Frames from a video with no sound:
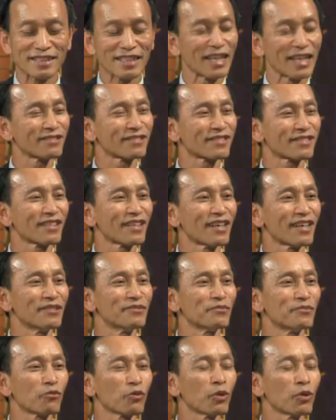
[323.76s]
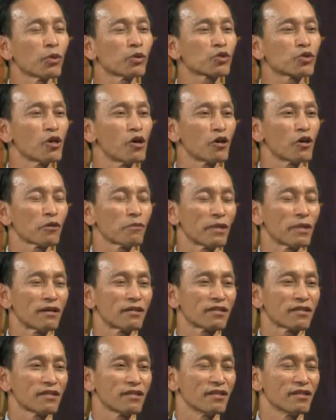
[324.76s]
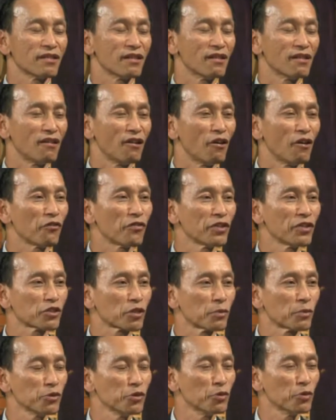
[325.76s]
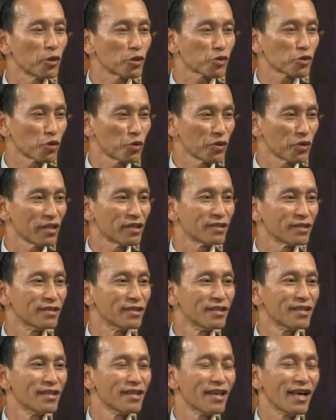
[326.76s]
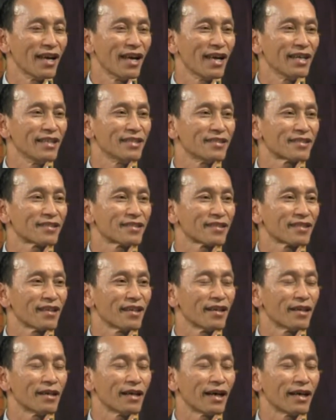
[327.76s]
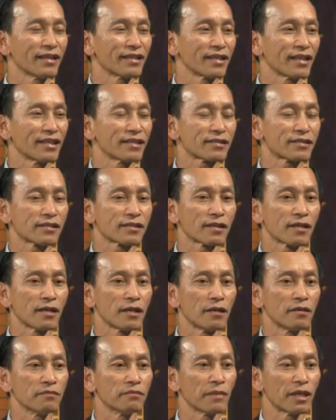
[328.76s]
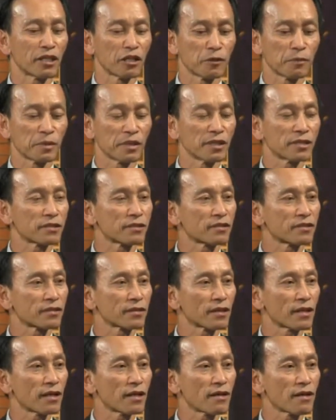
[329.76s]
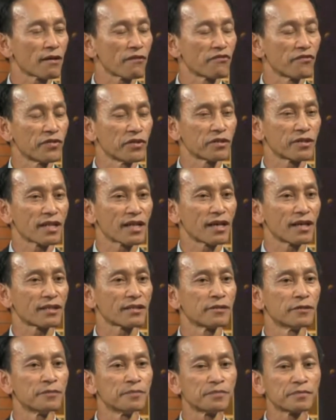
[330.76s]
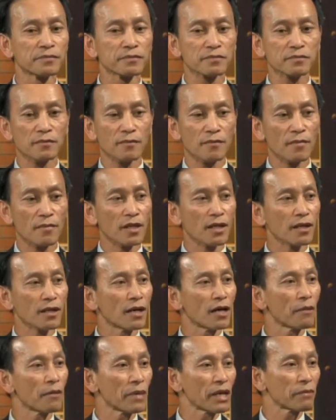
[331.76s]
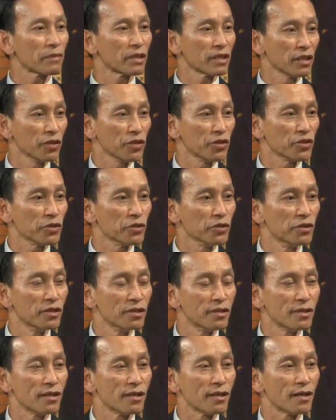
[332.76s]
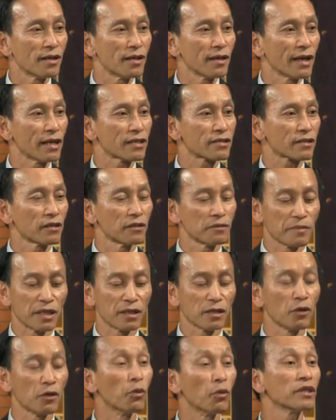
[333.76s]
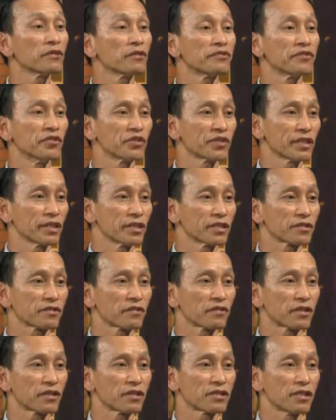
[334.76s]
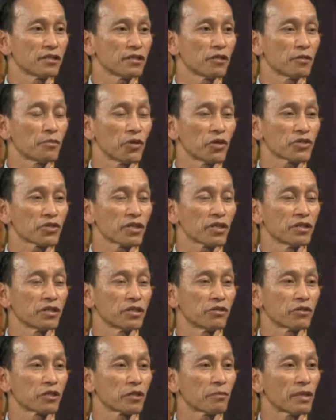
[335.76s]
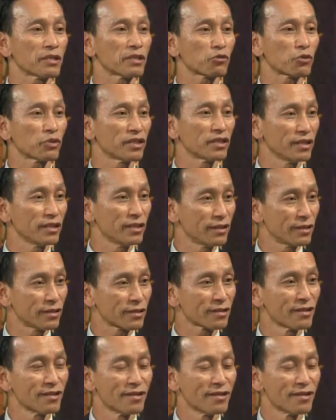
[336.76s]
Now, we will talk about the Office of New Bostonian, and I guess many of us feel that Mayor Menino has done many wonderful things for the city of Boston during the past 20 years.